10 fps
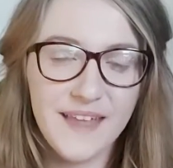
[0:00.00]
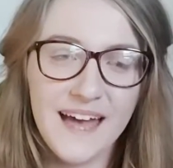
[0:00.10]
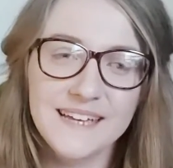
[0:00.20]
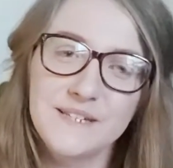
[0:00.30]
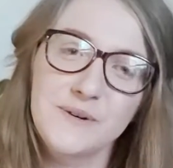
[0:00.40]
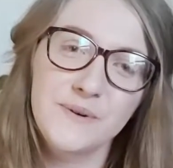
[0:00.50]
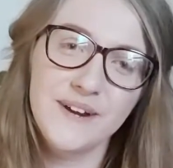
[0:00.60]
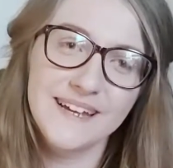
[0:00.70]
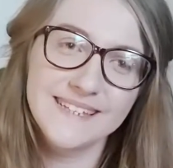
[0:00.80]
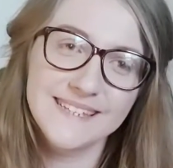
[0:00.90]
Hi
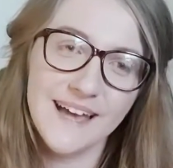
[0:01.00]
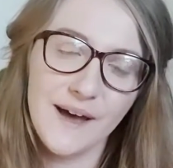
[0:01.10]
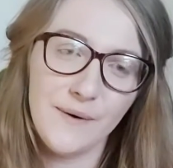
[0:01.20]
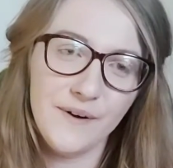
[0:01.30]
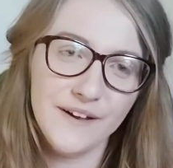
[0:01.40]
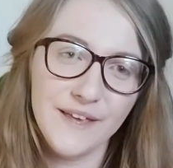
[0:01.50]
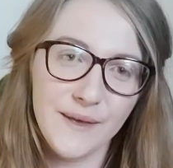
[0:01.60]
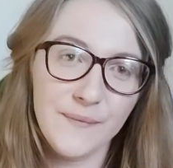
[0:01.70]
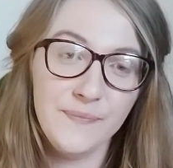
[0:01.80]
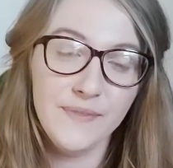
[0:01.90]
Taurus, how are
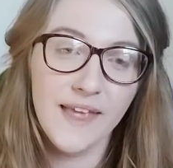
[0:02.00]
you?